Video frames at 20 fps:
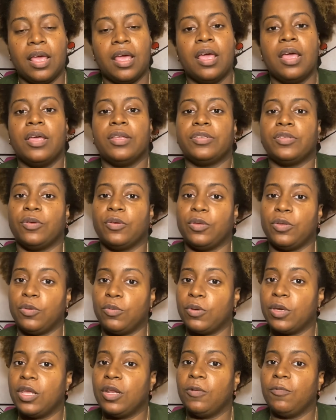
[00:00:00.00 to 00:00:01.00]
So you
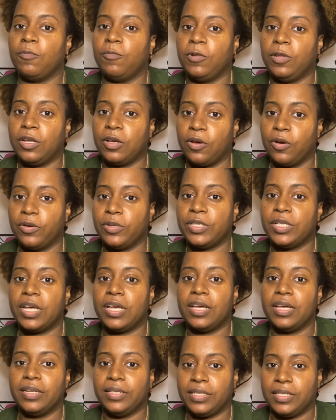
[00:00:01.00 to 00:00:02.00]
can negotiate
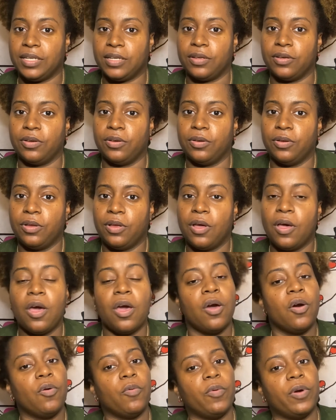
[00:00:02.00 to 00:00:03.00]
a deal
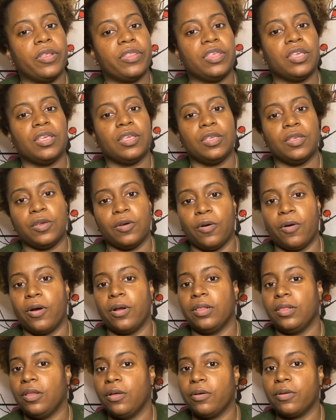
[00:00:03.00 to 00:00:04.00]
with your
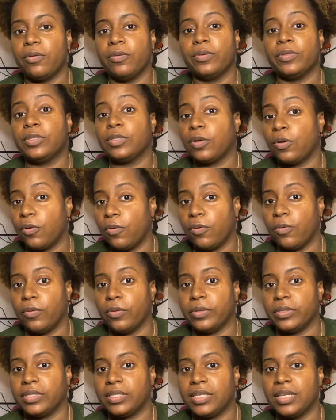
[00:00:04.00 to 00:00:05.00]
local
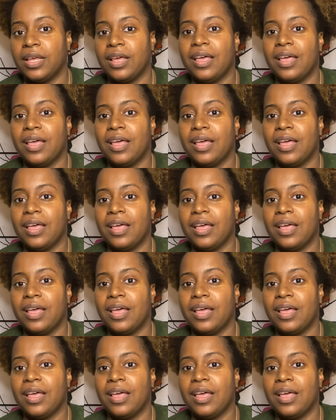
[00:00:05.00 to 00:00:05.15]
schools